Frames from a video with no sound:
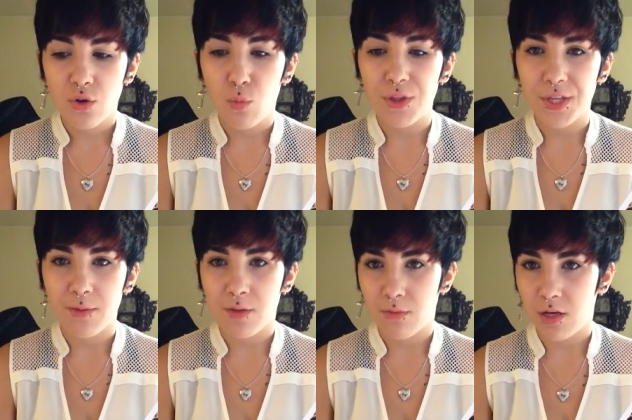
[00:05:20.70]
One
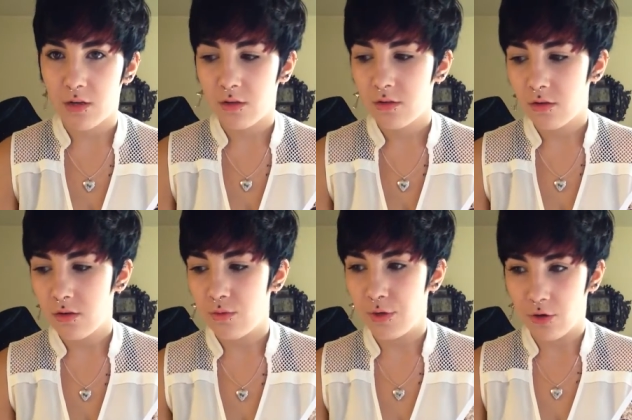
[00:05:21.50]
time in my
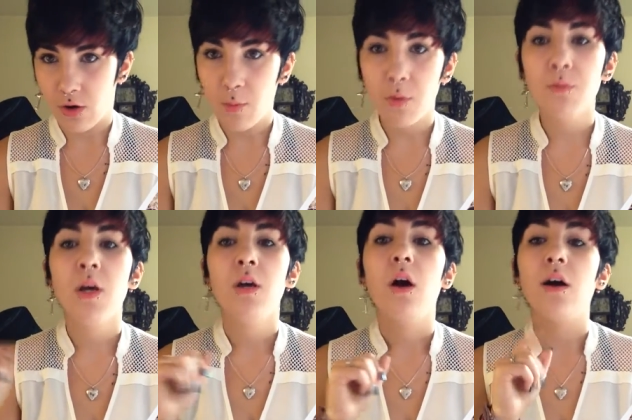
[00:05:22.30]
regular album,
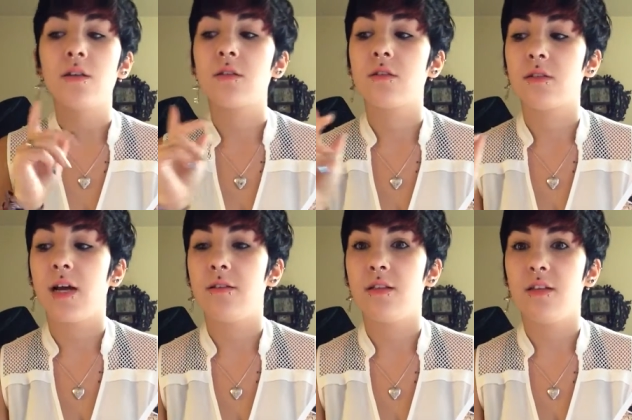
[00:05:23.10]
a second
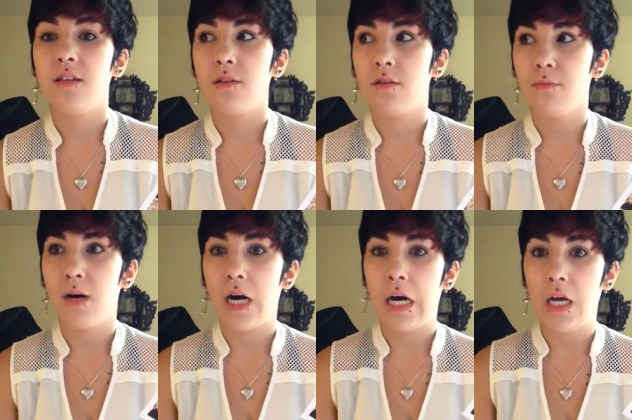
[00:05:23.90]
time in
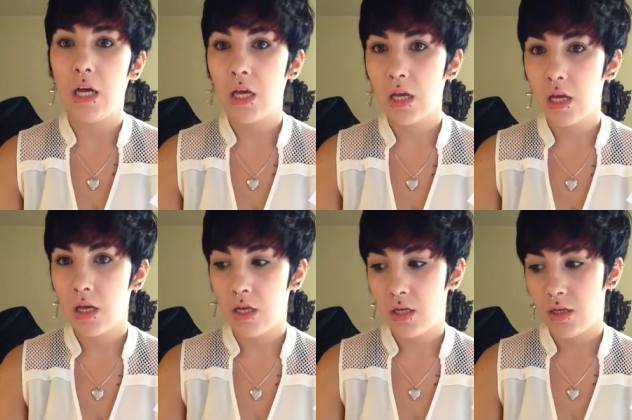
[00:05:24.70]
my
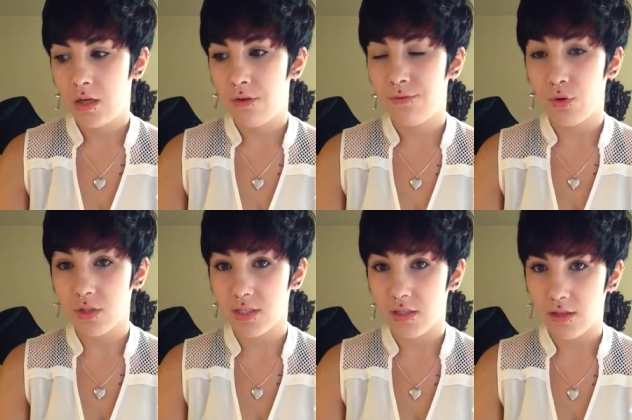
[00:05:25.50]
full
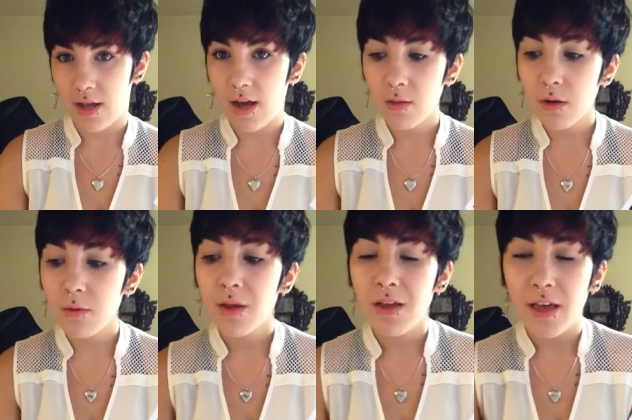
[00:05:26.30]
single album,
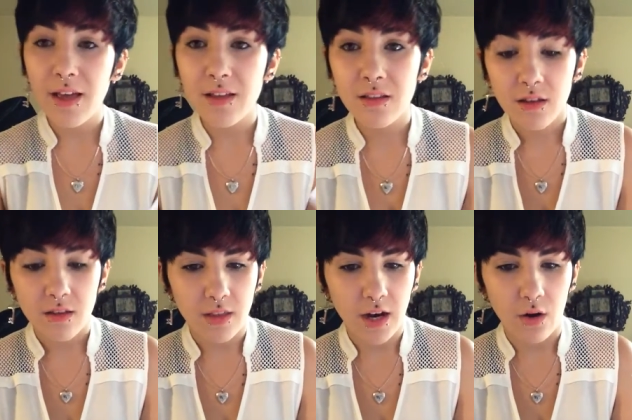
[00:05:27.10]
and
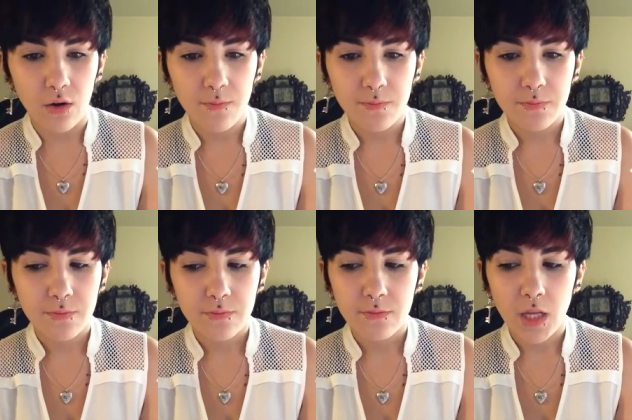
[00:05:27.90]
now.
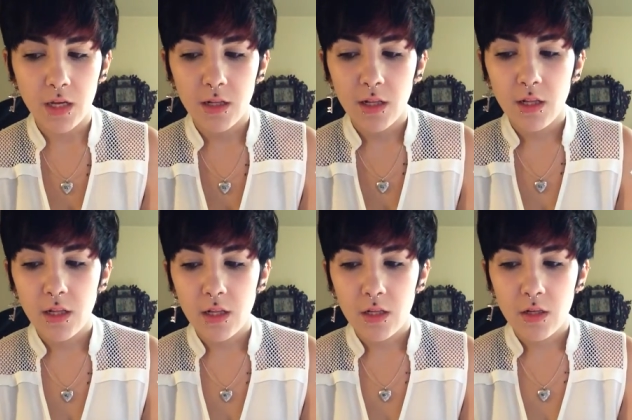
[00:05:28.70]

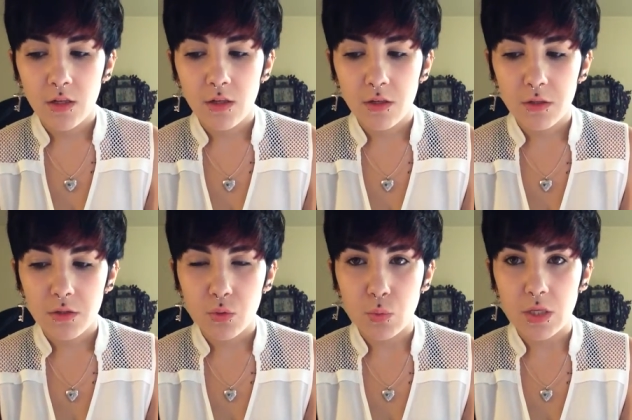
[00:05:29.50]

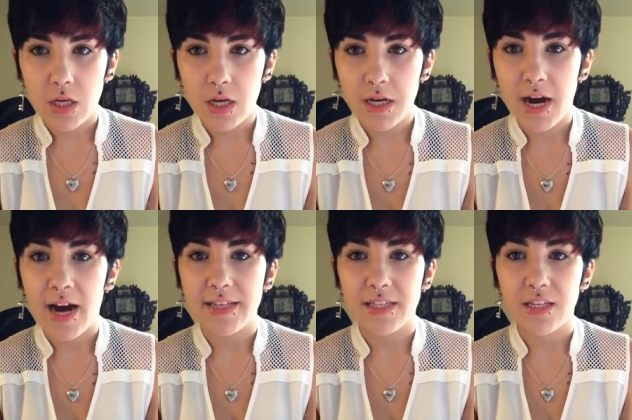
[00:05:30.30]
So
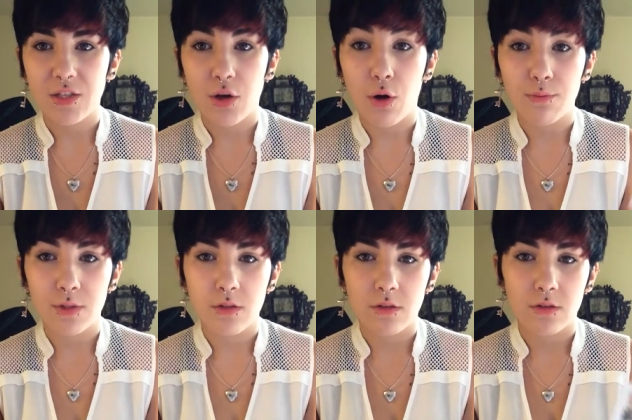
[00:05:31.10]
I can
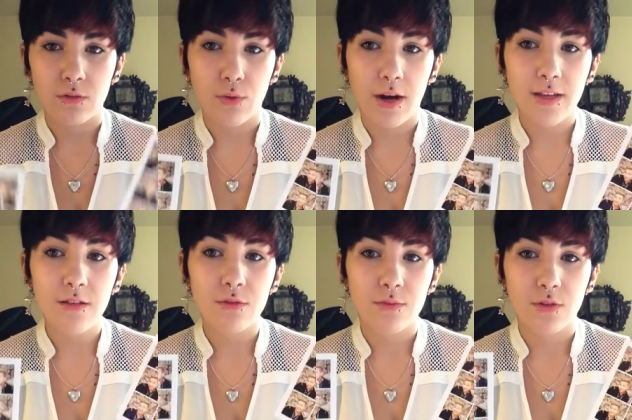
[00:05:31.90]
compare. So I can
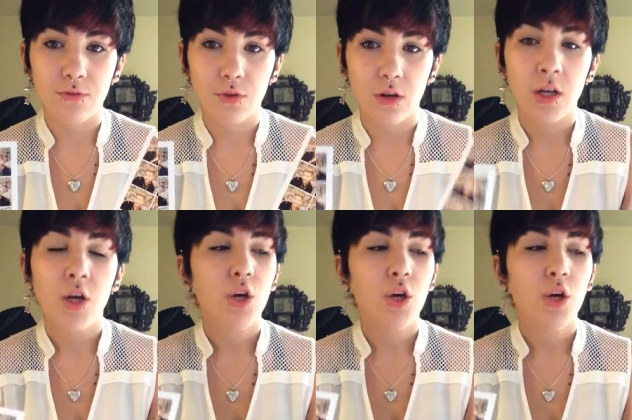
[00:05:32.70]
compare the photo card.